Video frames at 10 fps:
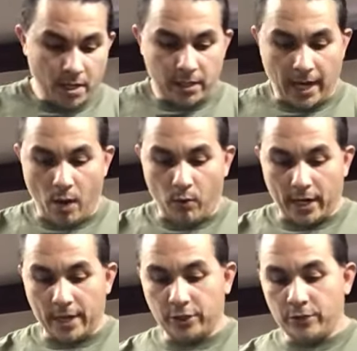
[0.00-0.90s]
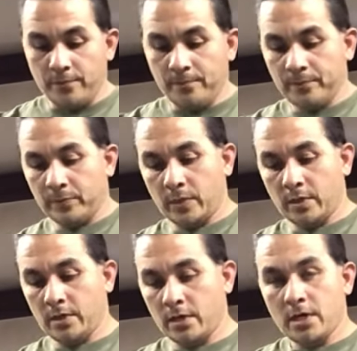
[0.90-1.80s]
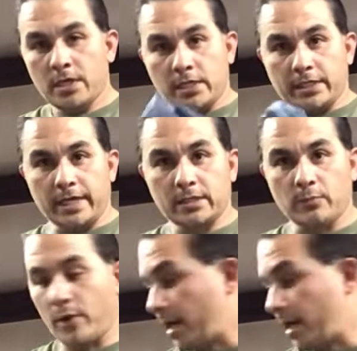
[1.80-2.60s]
Now what I do is I take some brake